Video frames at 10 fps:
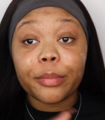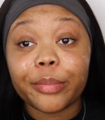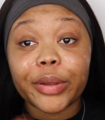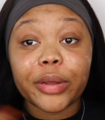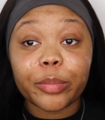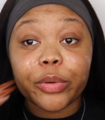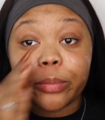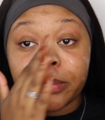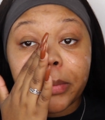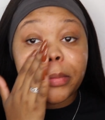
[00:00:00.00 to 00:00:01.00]
period
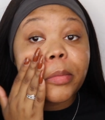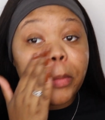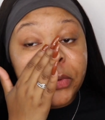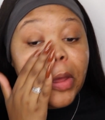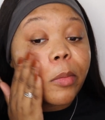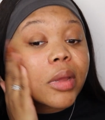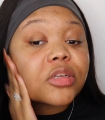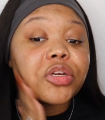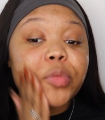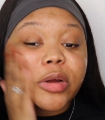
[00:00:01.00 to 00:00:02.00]
poop. So make
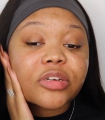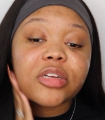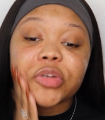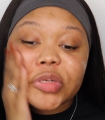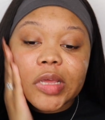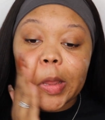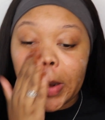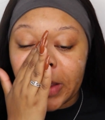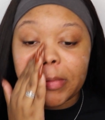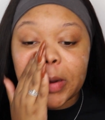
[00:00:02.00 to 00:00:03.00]
sure you moisturize your skin,
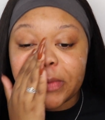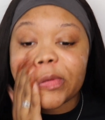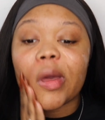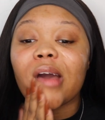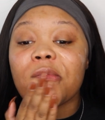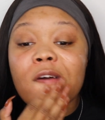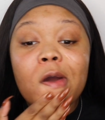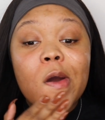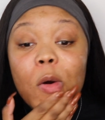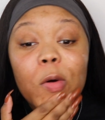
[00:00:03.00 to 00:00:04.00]
even if you have
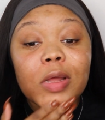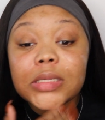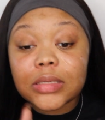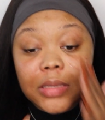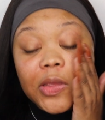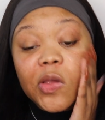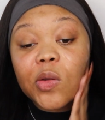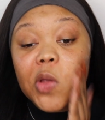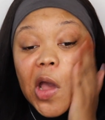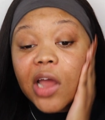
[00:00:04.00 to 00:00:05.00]
oily skin.
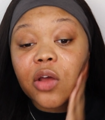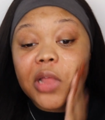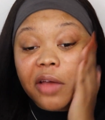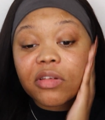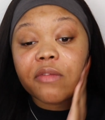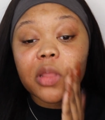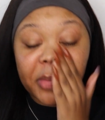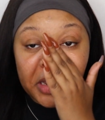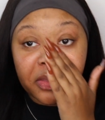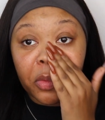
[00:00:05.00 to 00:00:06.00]
I know that I've definitely
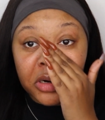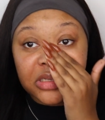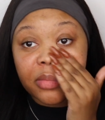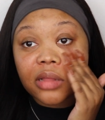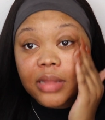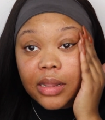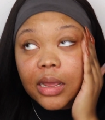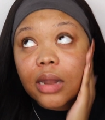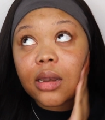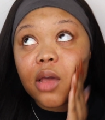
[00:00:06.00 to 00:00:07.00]
been the worst about that. Like
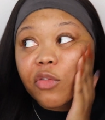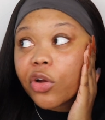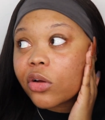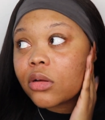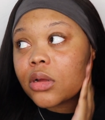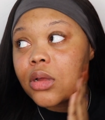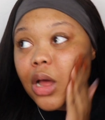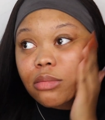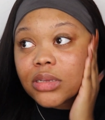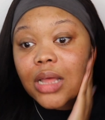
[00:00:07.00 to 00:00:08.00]
I
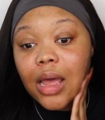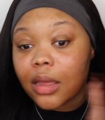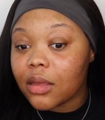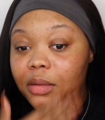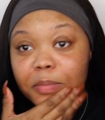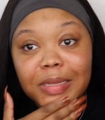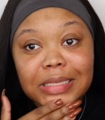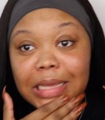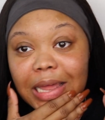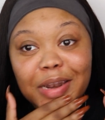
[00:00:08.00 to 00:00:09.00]
was like, my
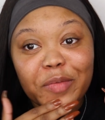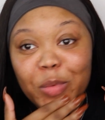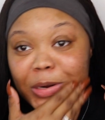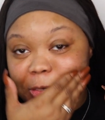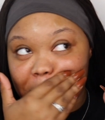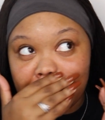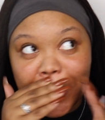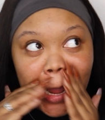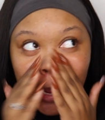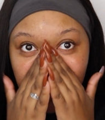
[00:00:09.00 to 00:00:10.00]
skin got enough moisture,
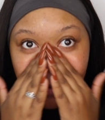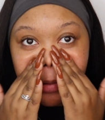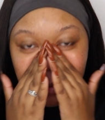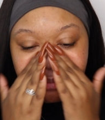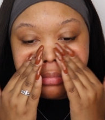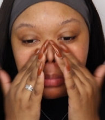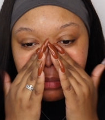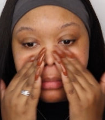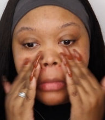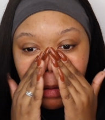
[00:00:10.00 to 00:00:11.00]
like
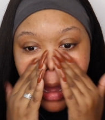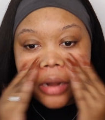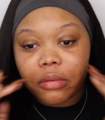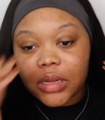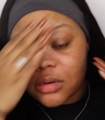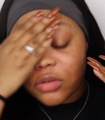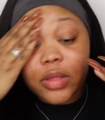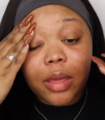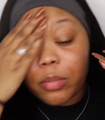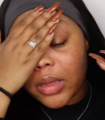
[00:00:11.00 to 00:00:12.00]
I don't need to do
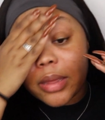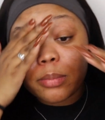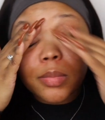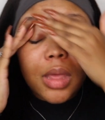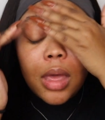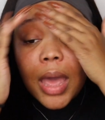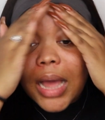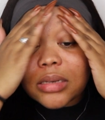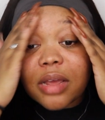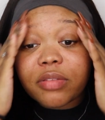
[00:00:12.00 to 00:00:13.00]
that, but
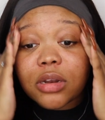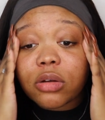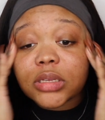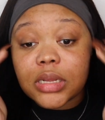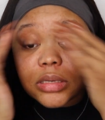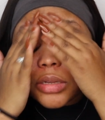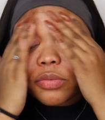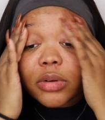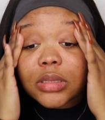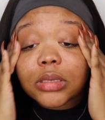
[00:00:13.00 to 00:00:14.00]
I definitely notice a
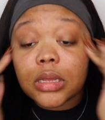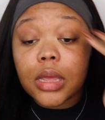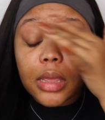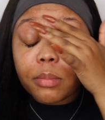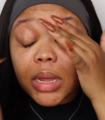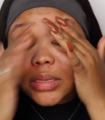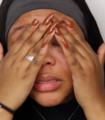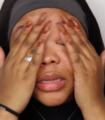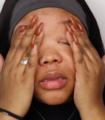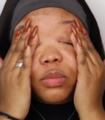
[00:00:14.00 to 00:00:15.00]
difference in my
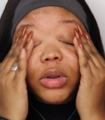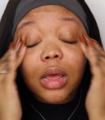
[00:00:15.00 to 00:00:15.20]
skin when I